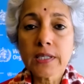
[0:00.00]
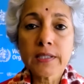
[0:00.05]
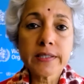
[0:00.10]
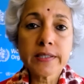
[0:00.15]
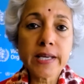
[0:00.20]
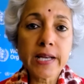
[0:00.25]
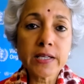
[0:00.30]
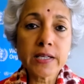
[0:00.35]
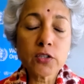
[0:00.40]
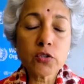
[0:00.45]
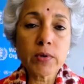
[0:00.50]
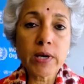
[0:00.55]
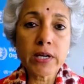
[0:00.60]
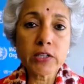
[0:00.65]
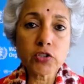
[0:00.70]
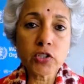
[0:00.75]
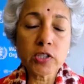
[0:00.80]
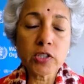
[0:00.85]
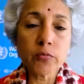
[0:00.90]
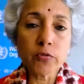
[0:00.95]
than to
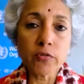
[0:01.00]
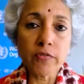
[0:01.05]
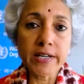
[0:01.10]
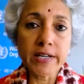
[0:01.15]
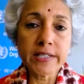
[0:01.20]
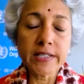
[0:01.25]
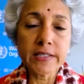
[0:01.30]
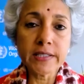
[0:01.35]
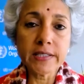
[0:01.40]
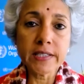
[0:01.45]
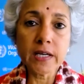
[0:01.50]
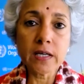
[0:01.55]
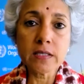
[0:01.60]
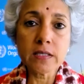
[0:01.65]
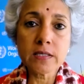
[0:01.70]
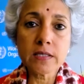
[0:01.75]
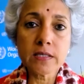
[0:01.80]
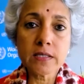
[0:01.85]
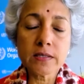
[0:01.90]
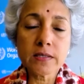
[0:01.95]
actually providing the
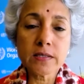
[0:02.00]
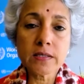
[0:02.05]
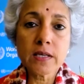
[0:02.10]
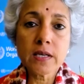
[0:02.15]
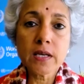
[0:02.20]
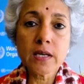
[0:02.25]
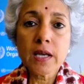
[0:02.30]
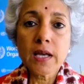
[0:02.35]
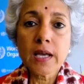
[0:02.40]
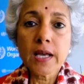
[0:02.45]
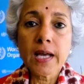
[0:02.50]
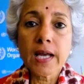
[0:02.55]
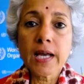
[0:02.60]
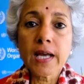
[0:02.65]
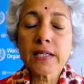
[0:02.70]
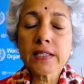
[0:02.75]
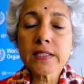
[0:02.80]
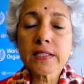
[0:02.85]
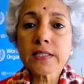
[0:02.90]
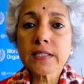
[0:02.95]
answers.
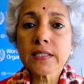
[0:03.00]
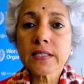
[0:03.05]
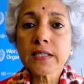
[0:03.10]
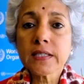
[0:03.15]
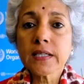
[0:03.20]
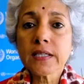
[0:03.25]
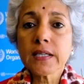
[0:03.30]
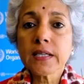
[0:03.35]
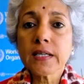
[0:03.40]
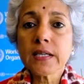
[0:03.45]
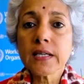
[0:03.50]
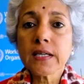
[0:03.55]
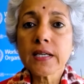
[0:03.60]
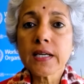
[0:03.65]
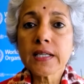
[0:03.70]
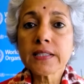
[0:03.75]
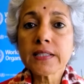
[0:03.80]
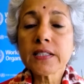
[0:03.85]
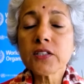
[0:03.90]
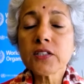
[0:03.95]
And
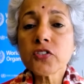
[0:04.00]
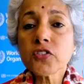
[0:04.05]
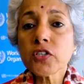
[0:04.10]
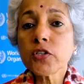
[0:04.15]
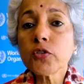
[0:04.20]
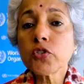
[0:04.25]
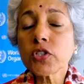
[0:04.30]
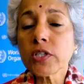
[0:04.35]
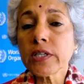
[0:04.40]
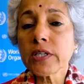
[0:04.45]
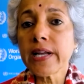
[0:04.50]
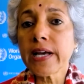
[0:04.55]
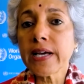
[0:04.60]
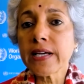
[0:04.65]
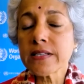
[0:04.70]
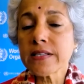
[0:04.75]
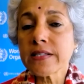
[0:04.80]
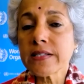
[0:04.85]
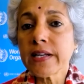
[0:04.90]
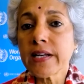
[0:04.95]
I think the solution
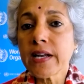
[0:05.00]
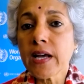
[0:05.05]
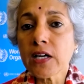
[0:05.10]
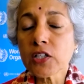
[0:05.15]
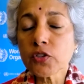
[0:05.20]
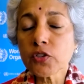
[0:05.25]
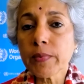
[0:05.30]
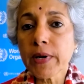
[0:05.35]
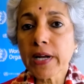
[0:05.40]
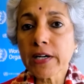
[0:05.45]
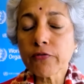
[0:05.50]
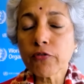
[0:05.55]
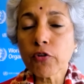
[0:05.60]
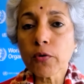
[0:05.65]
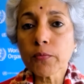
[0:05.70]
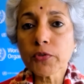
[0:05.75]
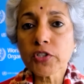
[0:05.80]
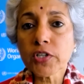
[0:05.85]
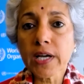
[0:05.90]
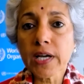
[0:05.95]
lies in the large
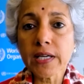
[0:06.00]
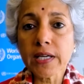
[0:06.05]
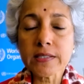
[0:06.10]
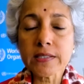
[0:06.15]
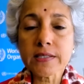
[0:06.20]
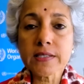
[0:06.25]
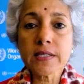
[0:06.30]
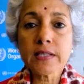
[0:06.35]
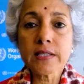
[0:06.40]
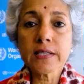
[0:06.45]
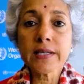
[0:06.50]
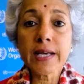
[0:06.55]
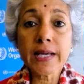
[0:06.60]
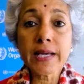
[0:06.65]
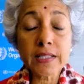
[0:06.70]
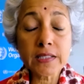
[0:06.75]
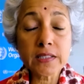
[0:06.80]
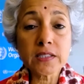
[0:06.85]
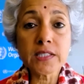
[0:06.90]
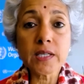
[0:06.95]
platform trials
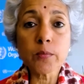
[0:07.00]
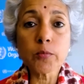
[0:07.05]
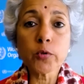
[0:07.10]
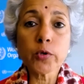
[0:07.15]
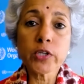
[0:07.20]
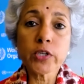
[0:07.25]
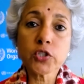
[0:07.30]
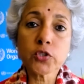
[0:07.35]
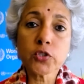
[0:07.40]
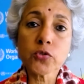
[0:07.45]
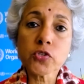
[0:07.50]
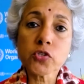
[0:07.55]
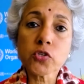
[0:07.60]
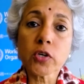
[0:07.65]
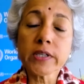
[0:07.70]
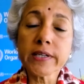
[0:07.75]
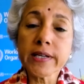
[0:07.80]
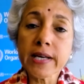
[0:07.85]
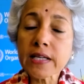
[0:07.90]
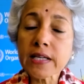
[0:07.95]
like the WHO
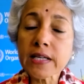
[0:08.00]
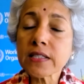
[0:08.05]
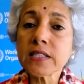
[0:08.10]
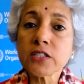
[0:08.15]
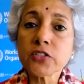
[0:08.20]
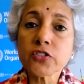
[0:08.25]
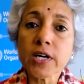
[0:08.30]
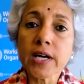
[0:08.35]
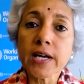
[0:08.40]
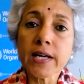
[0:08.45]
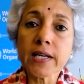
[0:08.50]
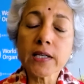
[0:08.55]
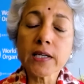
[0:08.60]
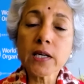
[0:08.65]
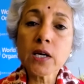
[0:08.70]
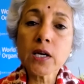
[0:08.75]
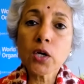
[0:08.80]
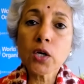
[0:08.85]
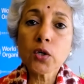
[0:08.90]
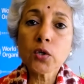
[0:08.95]
Solidarity Trial,
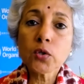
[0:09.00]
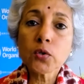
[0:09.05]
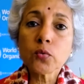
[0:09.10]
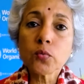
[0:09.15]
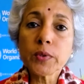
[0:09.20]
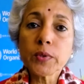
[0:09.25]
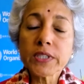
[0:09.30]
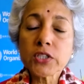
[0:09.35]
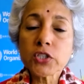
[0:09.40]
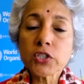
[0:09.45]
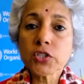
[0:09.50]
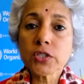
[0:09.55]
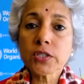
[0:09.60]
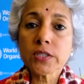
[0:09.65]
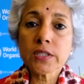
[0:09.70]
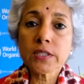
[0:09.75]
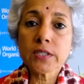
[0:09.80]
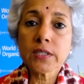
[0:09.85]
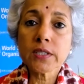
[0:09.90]
which